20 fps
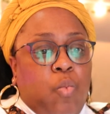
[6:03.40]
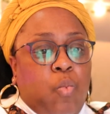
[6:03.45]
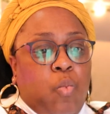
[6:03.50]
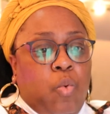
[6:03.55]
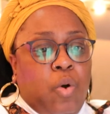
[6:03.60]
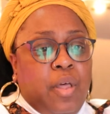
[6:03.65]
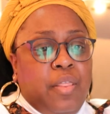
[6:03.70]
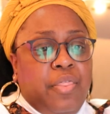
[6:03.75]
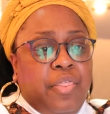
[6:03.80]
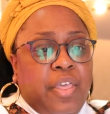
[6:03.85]

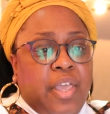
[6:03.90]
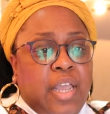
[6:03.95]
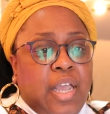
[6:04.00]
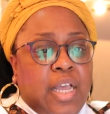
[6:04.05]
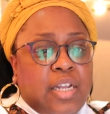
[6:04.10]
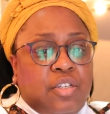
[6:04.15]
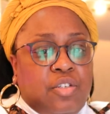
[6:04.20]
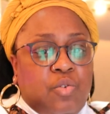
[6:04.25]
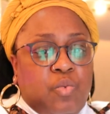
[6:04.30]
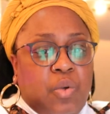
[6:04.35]
One thing
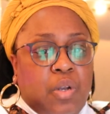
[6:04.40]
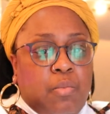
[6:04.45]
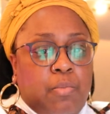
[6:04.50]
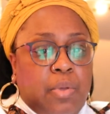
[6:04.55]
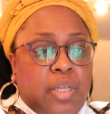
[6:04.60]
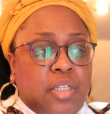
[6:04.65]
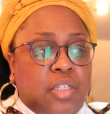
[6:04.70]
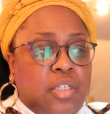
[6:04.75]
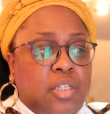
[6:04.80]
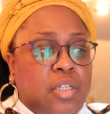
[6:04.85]
I do want to
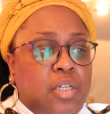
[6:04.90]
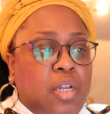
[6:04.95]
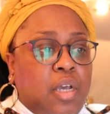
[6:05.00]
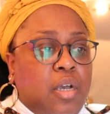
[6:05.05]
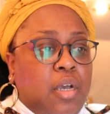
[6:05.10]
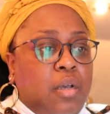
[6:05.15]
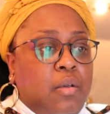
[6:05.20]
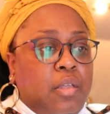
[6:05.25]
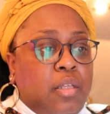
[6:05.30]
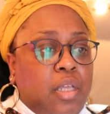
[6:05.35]
mention
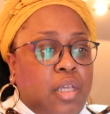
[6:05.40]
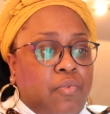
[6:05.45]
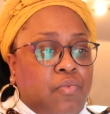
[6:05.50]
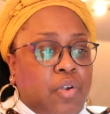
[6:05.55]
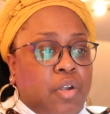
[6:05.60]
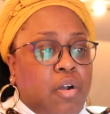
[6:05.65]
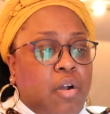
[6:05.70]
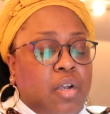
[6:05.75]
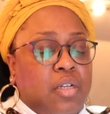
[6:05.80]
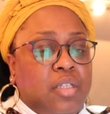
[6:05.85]
in
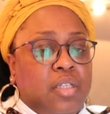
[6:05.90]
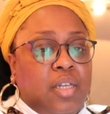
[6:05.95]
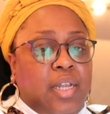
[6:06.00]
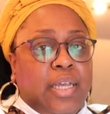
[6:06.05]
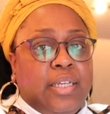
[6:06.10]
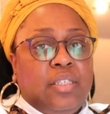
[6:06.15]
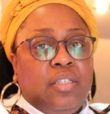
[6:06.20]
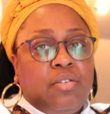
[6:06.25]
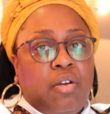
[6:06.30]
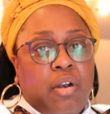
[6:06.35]
regards to
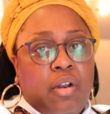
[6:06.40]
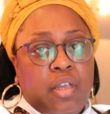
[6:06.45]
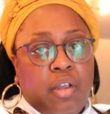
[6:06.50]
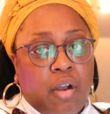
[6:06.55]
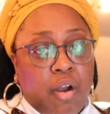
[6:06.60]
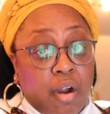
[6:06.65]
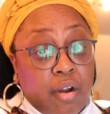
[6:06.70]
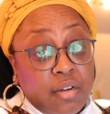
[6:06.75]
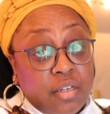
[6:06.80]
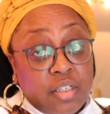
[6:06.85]
like starting
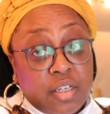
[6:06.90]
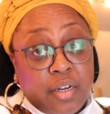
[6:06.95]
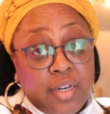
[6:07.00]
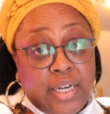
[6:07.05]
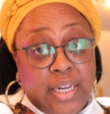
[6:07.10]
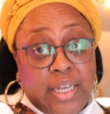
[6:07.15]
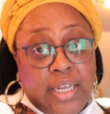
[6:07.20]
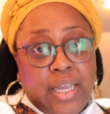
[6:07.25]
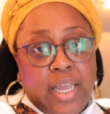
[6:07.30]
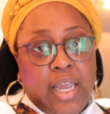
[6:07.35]
your art
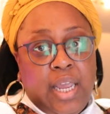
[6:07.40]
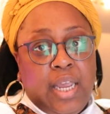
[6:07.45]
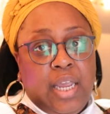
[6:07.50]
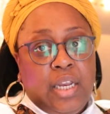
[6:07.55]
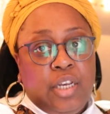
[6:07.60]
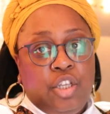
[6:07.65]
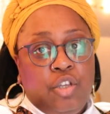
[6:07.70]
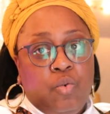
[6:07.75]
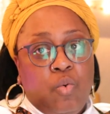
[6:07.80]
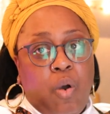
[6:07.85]
journey
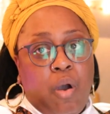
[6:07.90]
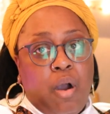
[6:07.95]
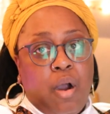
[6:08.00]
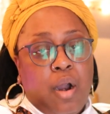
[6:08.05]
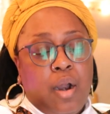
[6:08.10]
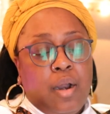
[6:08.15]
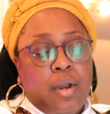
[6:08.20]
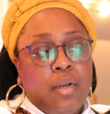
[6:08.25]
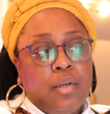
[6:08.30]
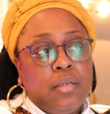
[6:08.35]
and you
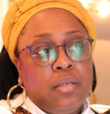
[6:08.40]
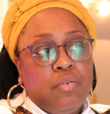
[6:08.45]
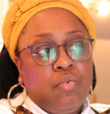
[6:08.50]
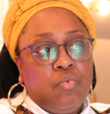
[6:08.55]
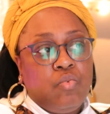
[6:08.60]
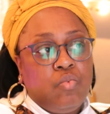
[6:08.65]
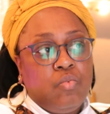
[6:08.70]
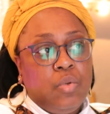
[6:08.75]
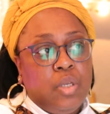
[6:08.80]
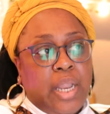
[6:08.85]
are
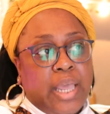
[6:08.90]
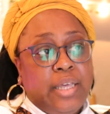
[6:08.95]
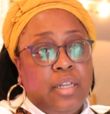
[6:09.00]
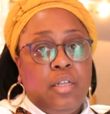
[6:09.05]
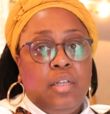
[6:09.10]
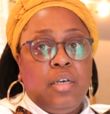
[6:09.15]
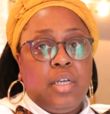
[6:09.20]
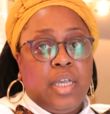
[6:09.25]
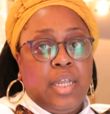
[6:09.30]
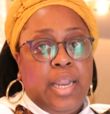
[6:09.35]
like
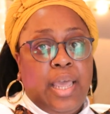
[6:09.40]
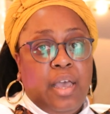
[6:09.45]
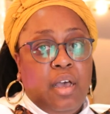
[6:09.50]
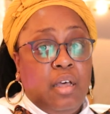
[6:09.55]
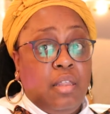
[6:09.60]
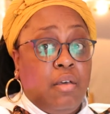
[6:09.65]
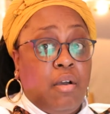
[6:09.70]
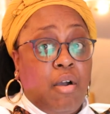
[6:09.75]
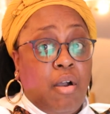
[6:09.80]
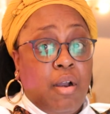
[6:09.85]
looking at
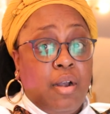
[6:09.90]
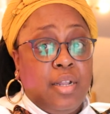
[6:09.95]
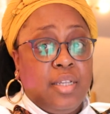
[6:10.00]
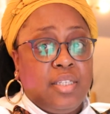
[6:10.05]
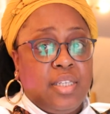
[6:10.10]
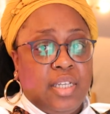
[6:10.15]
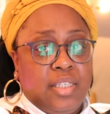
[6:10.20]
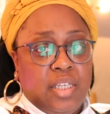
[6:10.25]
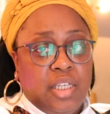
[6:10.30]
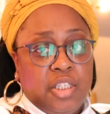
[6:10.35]
other
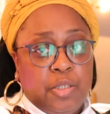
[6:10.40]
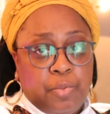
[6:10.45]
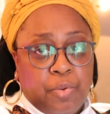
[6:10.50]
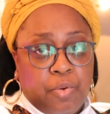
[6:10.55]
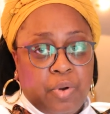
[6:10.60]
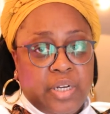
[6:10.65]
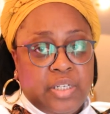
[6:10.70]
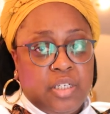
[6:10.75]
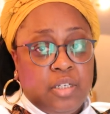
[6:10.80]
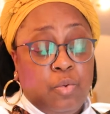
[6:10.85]
artists as
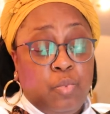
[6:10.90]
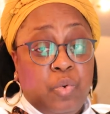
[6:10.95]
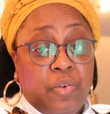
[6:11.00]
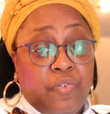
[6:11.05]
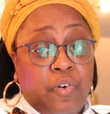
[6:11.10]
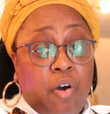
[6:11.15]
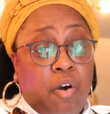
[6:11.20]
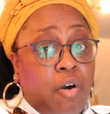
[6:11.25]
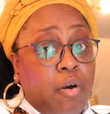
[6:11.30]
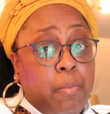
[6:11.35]
inspiration,
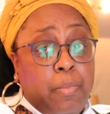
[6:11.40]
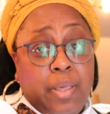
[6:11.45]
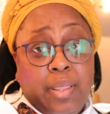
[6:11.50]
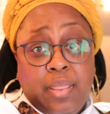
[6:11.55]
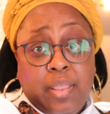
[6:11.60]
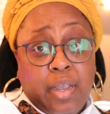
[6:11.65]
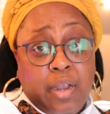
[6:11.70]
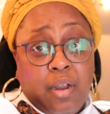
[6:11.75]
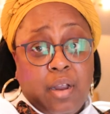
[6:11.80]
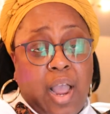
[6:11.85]
we've all
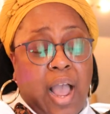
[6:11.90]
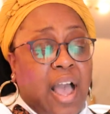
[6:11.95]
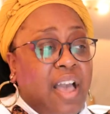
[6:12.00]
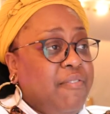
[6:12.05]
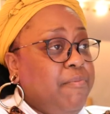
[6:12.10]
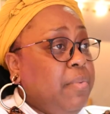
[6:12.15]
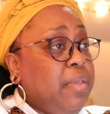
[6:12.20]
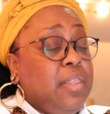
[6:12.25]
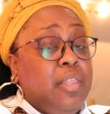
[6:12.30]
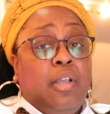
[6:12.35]
been there.
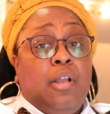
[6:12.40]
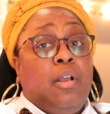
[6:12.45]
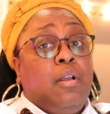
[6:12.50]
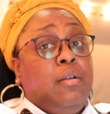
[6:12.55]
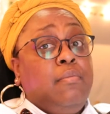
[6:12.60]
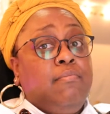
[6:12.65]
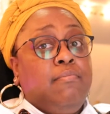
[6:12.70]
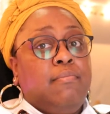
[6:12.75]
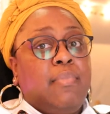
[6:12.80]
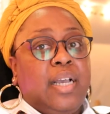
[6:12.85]
I've been
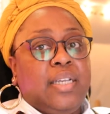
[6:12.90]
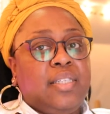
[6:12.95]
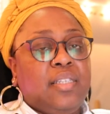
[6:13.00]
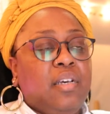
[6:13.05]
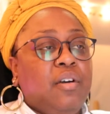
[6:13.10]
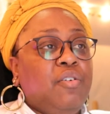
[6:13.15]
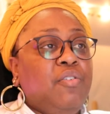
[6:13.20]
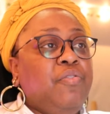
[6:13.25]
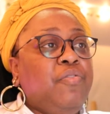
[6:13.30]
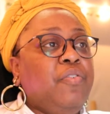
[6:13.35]
there
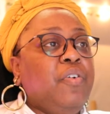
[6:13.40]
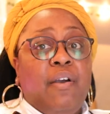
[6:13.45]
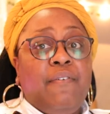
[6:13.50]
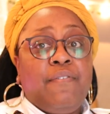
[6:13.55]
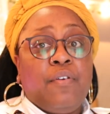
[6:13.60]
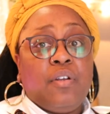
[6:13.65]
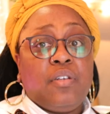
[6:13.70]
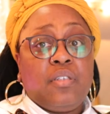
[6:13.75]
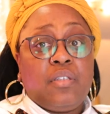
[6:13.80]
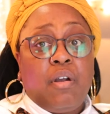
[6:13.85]
myself. When I
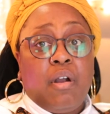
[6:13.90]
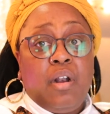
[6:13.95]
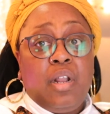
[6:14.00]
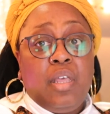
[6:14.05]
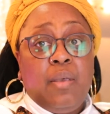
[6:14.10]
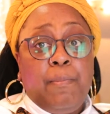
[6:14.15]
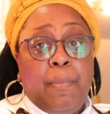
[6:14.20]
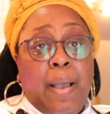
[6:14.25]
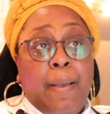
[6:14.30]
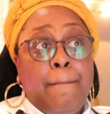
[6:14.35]
first
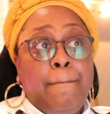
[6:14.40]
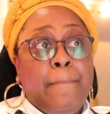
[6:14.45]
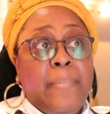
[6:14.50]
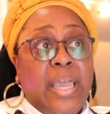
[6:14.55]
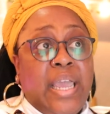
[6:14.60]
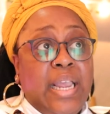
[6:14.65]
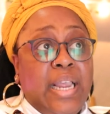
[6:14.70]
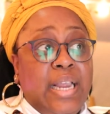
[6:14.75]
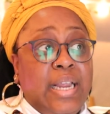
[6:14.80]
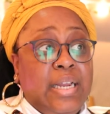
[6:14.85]
started, my
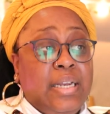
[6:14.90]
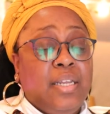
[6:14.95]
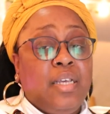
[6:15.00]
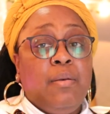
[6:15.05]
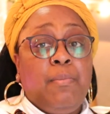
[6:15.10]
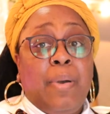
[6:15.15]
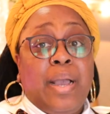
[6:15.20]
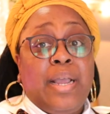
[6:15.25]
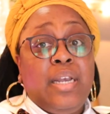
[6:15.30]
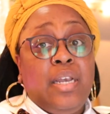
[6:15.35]

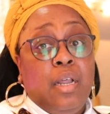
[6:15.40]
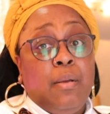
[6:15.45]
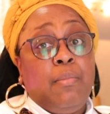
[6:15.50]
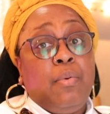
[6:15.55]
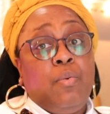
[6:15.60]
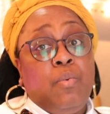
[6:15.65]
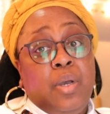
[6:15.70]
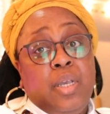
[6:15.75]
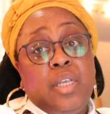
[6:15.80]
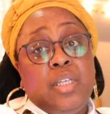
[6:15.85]

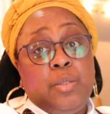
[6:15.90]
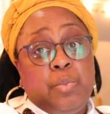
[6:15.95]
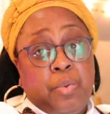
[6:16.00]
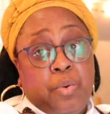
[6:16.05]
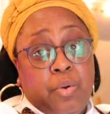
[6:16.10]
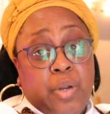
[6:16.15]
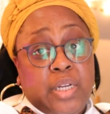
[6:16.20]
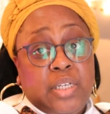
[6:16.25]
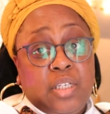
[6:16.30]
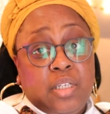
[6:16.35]
number one
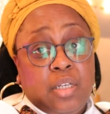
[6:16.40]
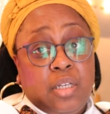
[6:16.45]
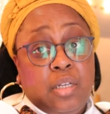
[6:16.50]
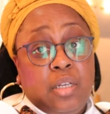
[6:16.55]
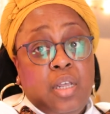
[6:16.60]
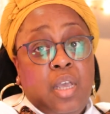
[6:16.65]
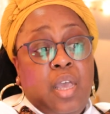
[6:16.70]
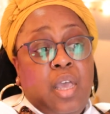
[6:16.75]
inspiration